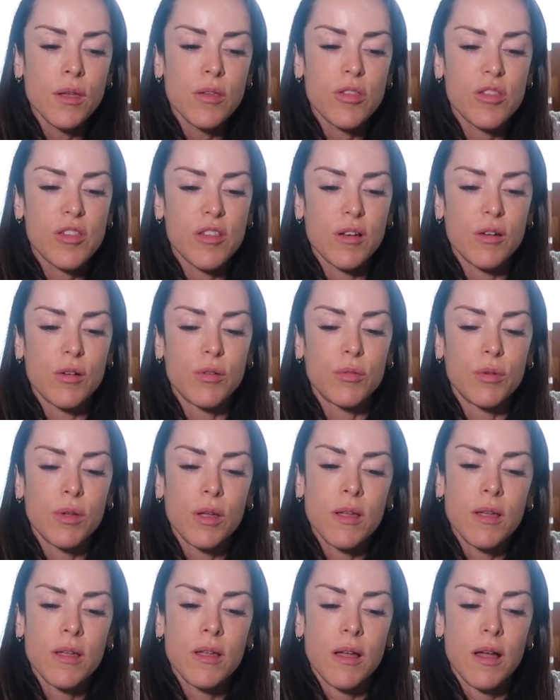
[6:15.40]

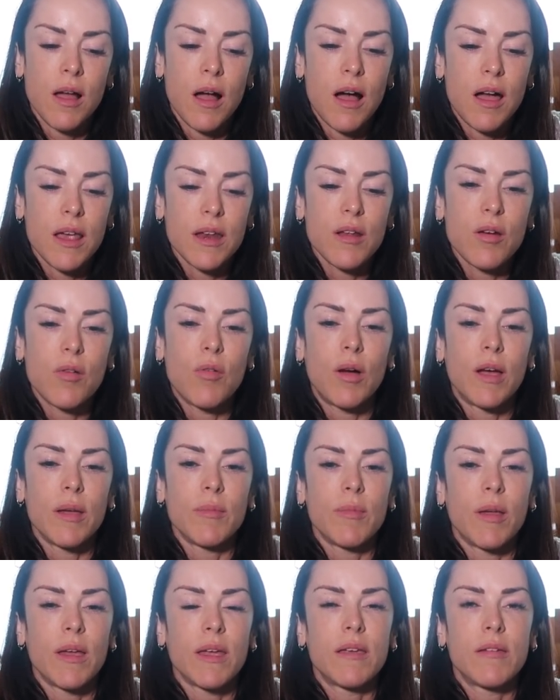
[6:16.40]
So I know
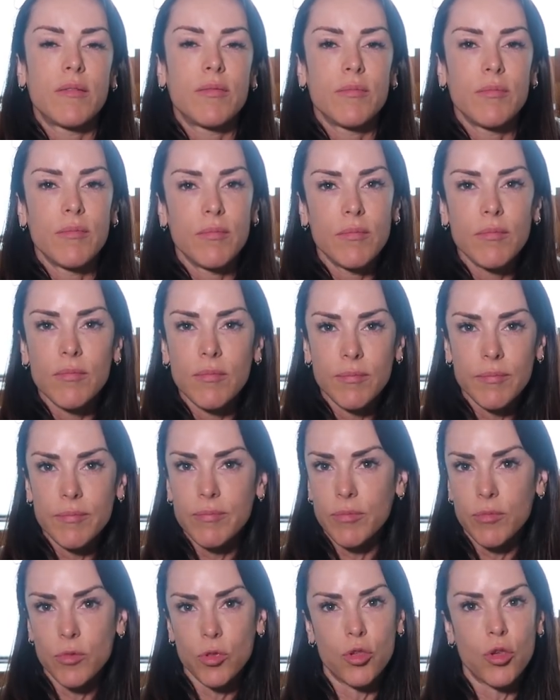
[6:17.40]
I'm like
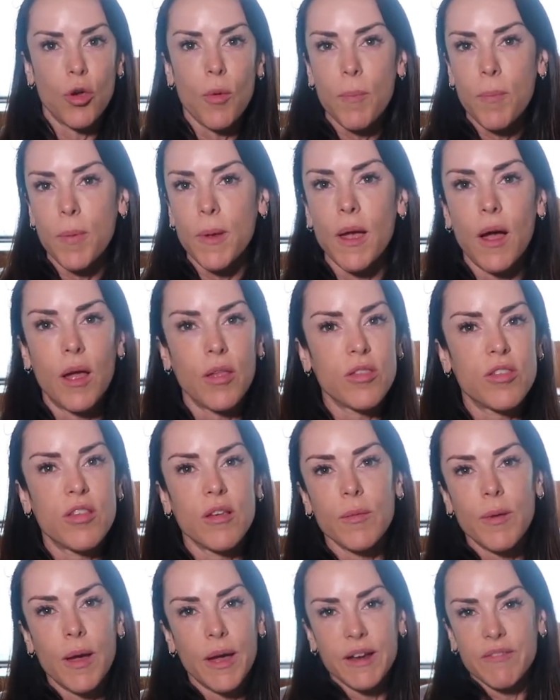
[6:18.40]
jumping on
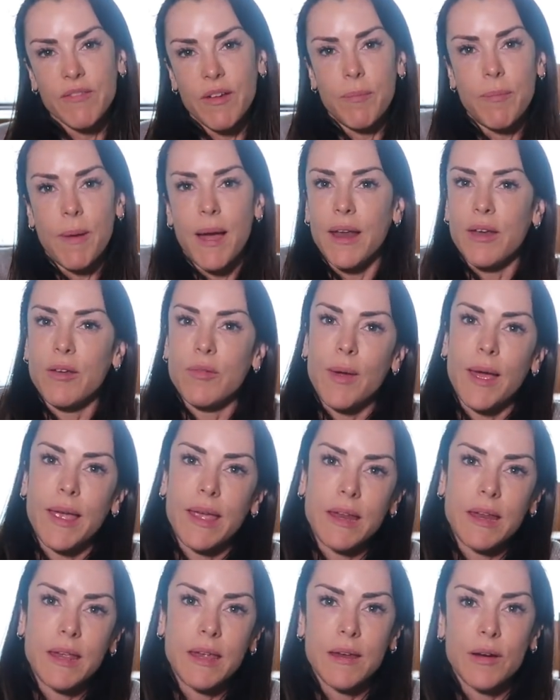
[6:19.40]
some kind of a
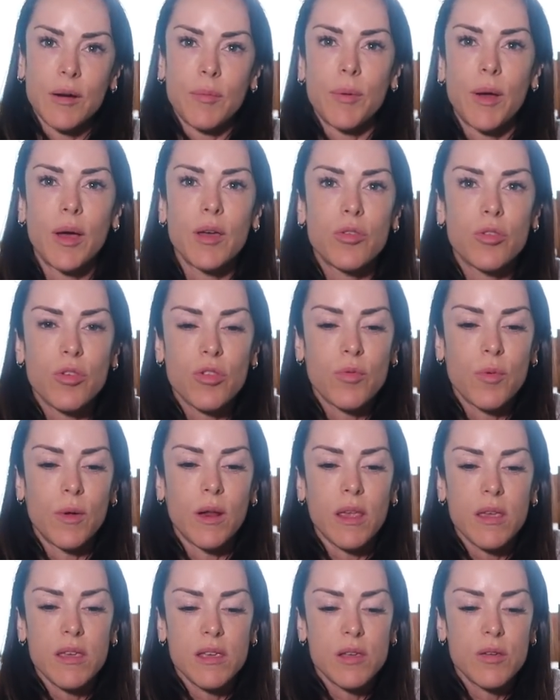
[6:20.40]
bandwagon here, but I just
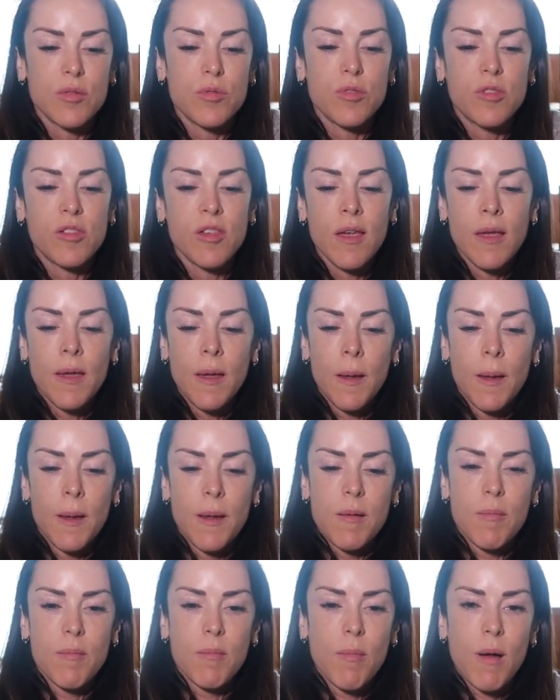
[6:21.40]
want to use
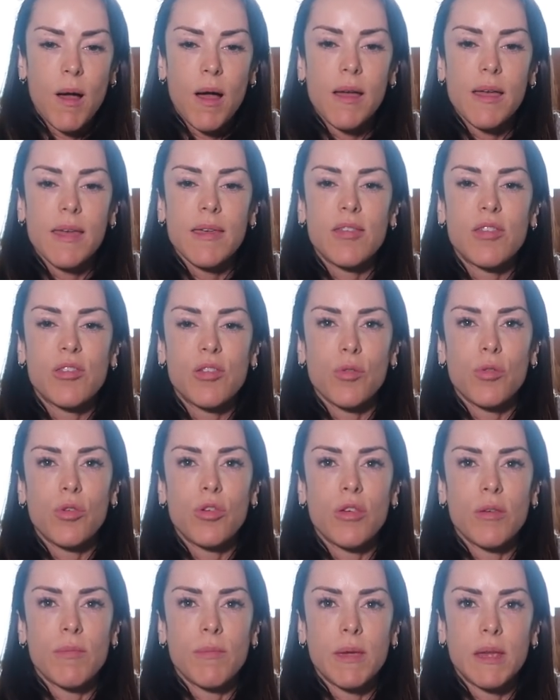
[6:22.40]
my
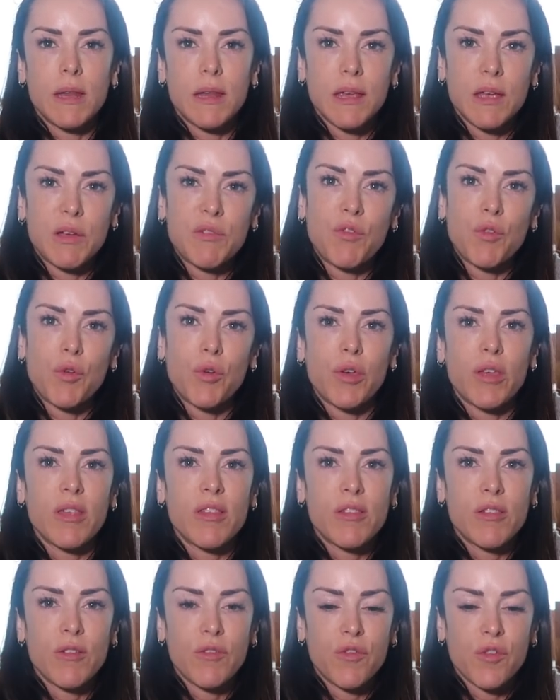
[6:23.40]
social media
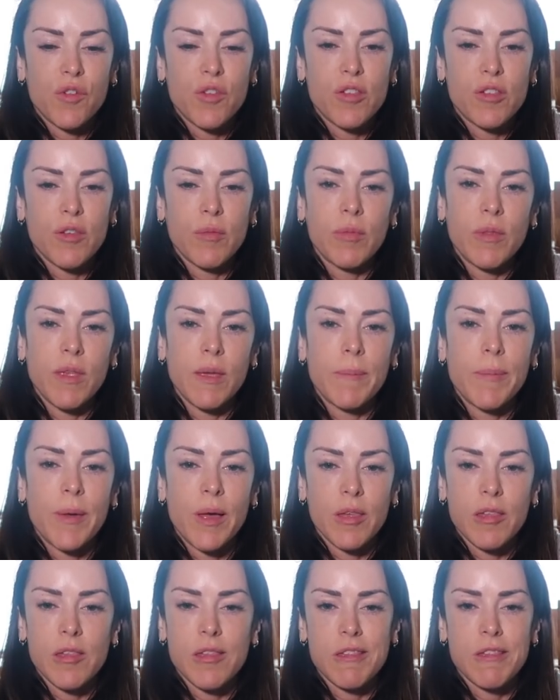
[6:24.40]
voice for something
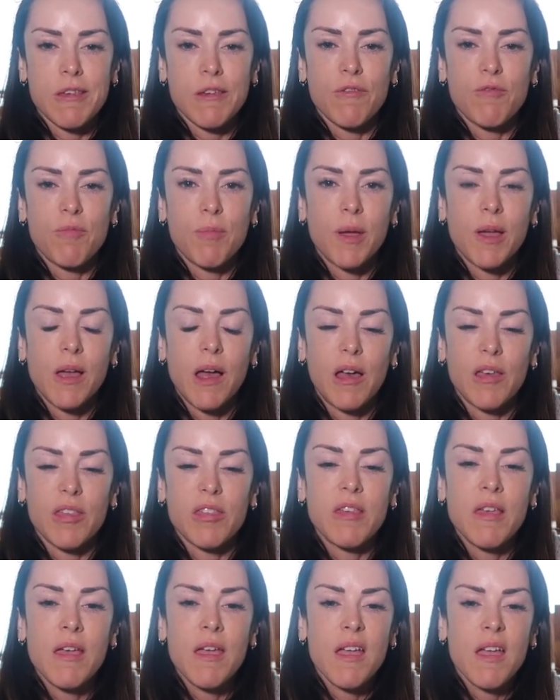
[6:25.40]
positive,
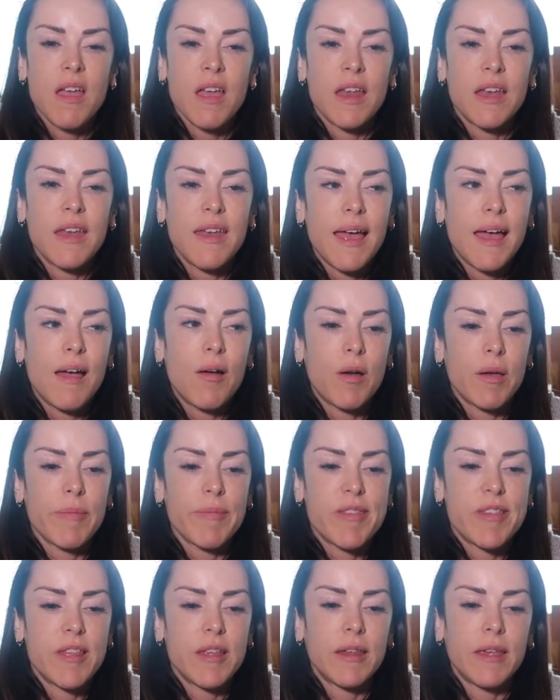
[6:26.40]
because now
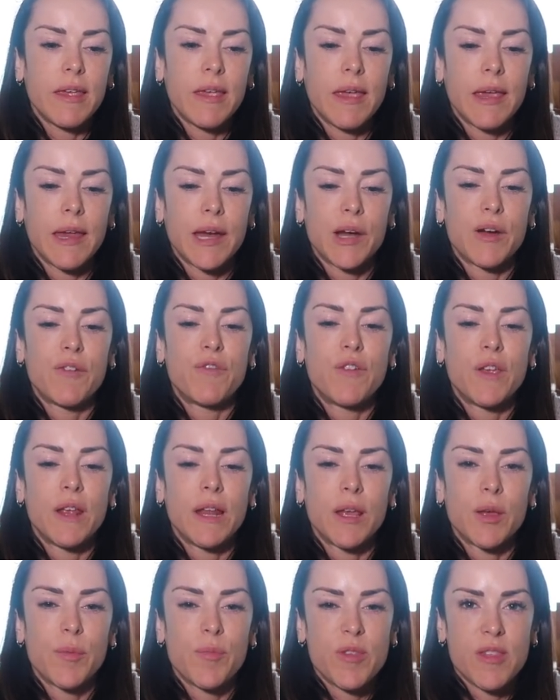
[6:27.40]
I'm sitting here
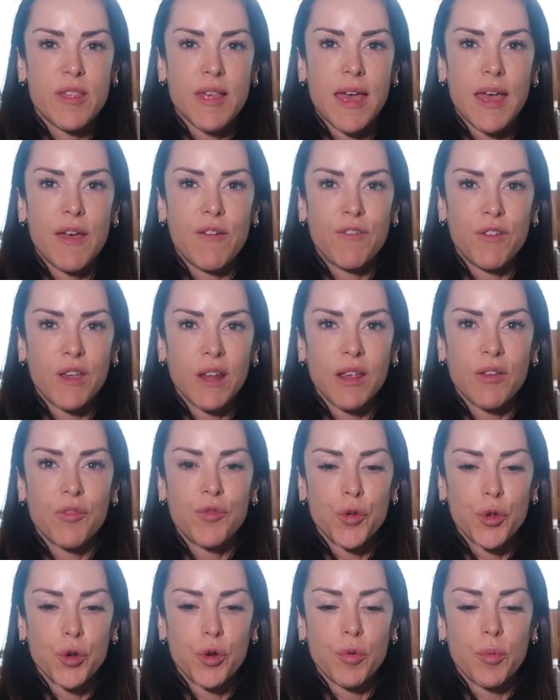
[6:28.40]
feeling upset,
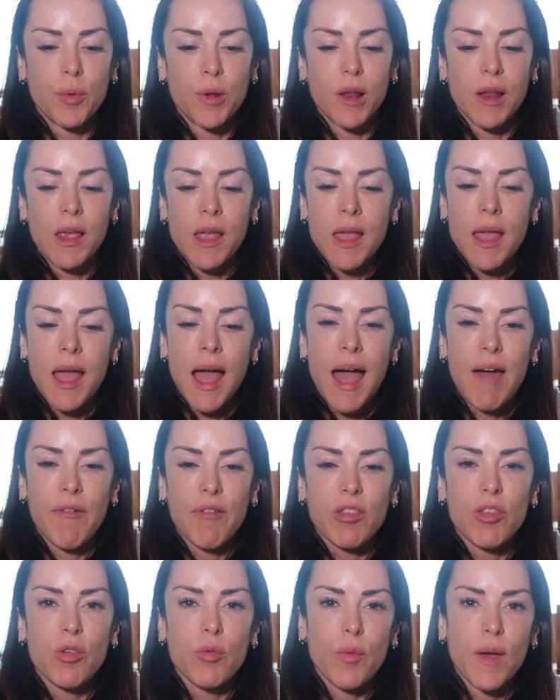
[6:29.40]
feeling vulnerable,
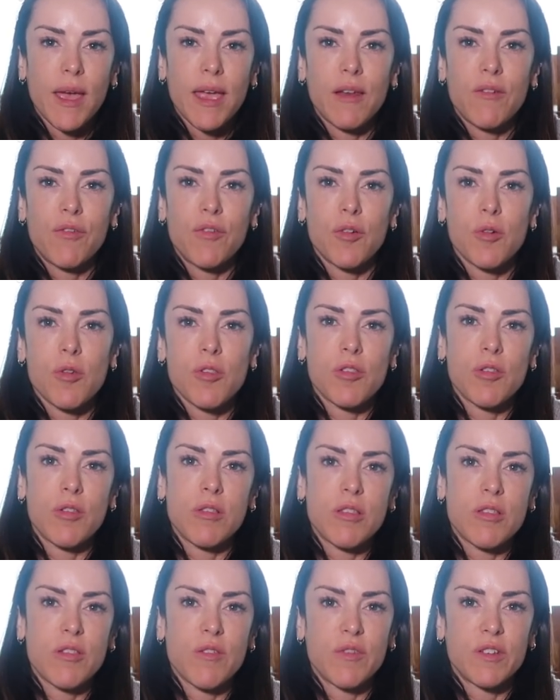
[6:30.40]
having to wait for
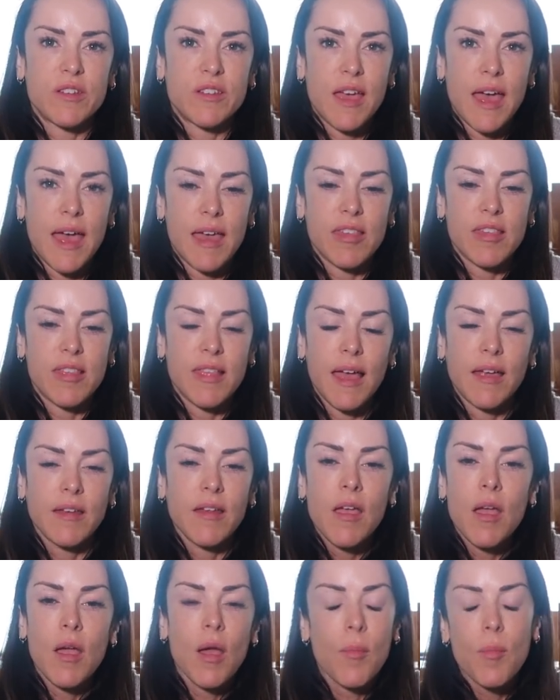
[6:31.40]
results of a test
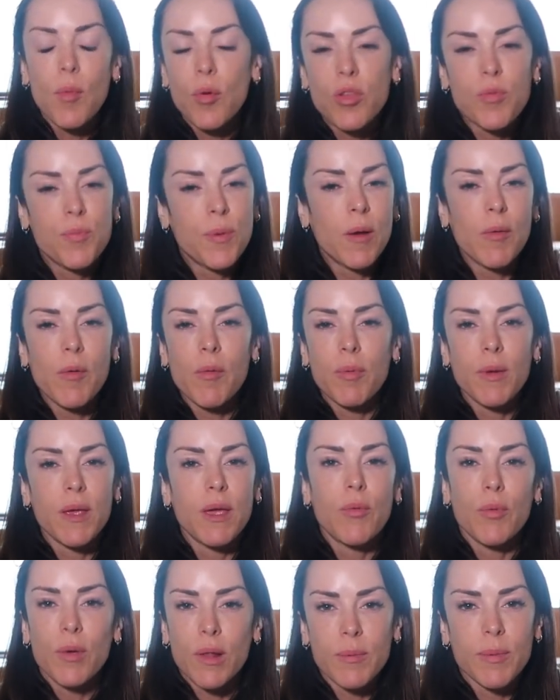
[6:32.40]
that most
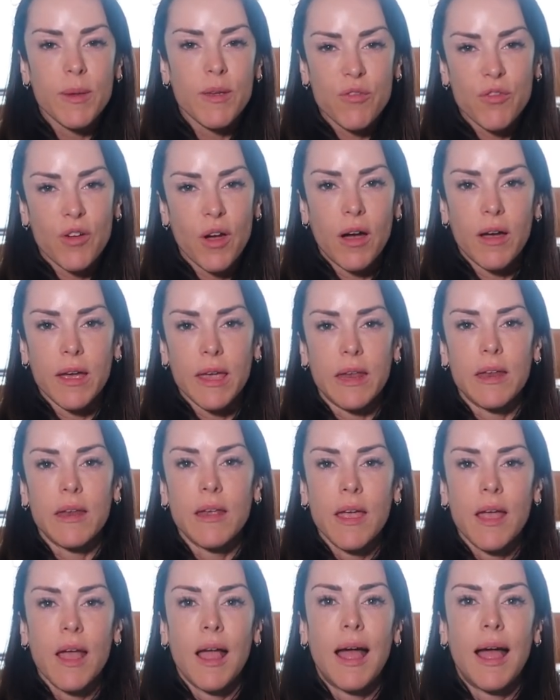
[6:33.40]
probably will be
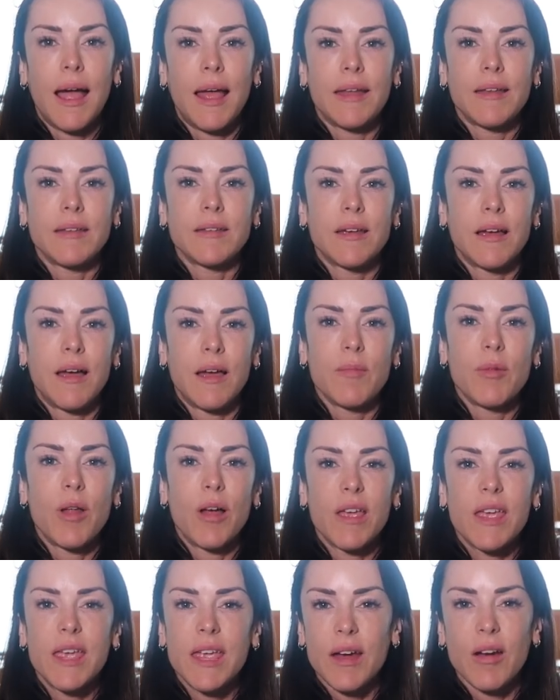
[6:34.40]
fine, and I'm
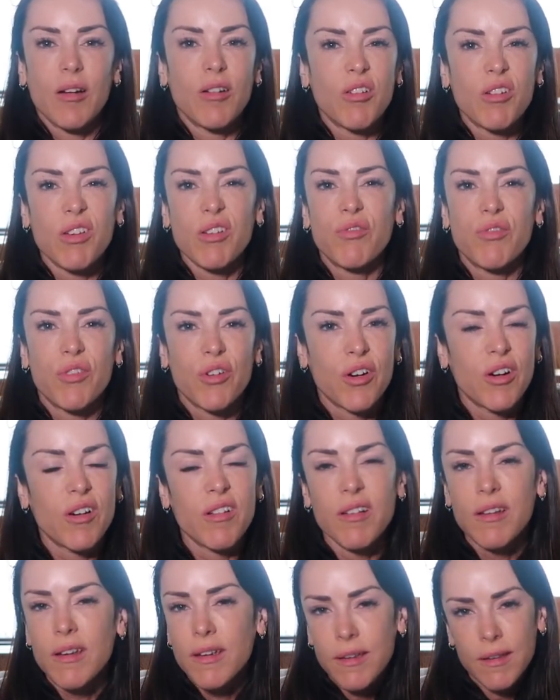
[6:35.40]
not here looking
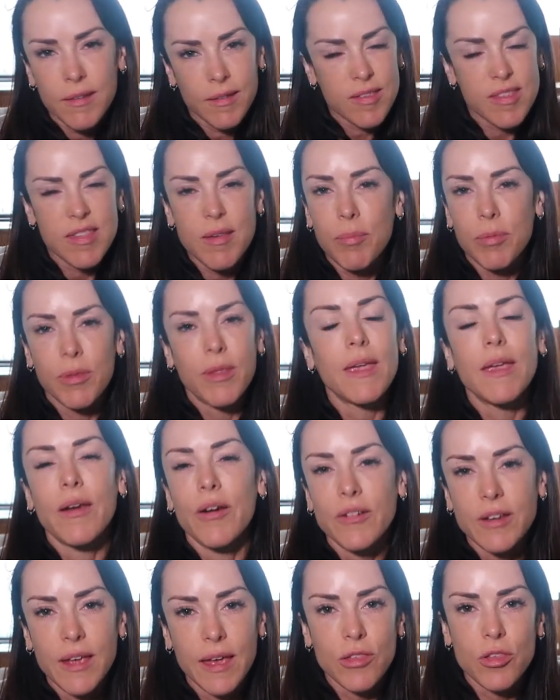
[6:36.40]
for sympathy
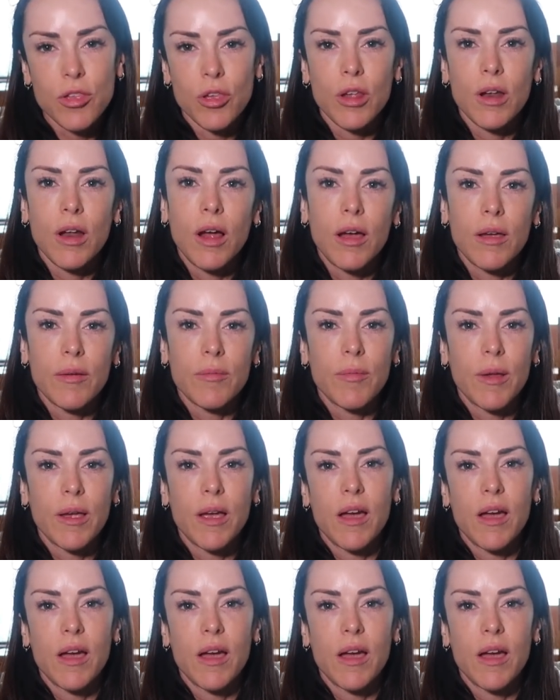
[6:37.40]
or attention. I